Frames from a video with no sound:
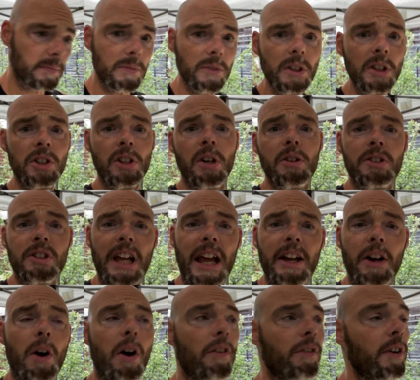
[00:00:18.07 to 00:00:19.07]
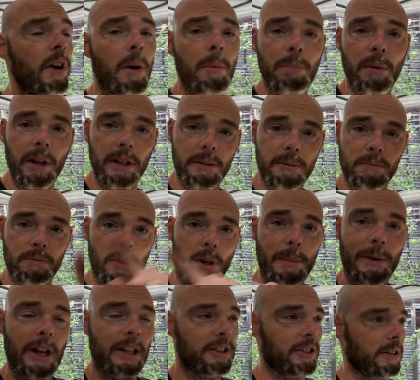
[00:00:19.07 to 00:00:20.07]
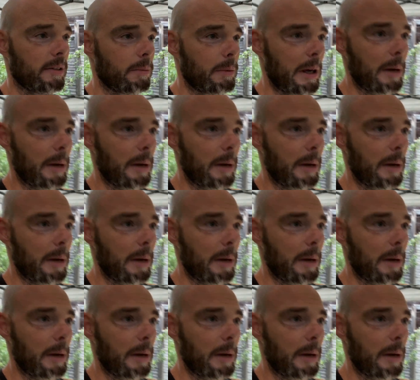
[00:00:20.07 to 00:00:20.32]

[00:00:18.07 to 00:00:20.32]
so day off, but no matter, we're